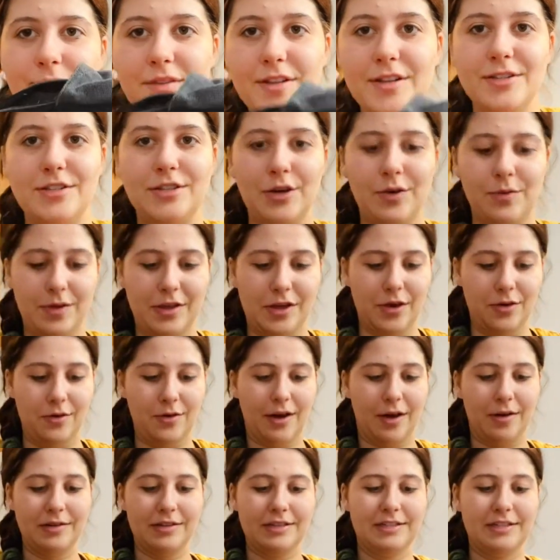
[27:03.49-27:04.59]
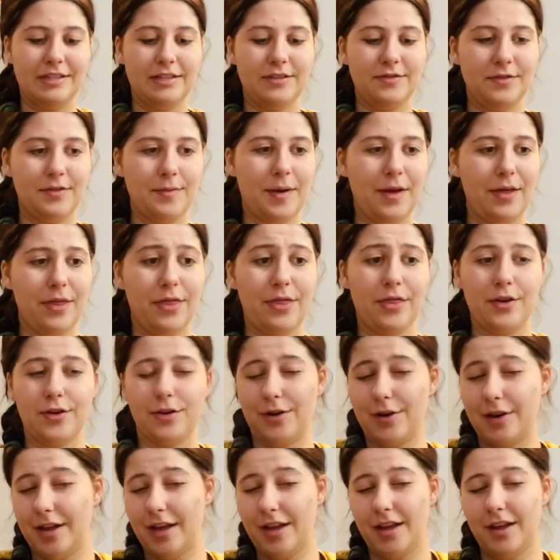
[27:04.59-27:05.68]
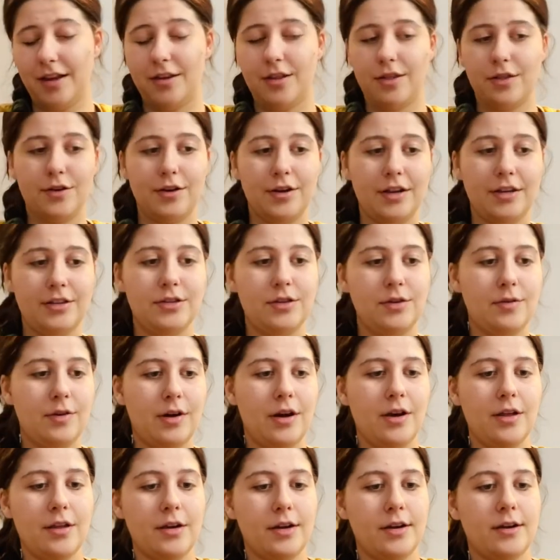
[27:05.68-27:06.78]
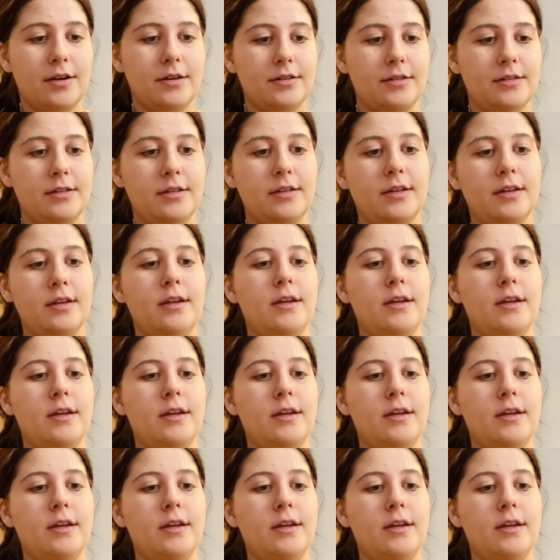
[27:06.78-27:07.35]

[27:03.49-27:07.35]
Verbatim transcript: So cute. I will list these for about thirty to thirty-two dollars.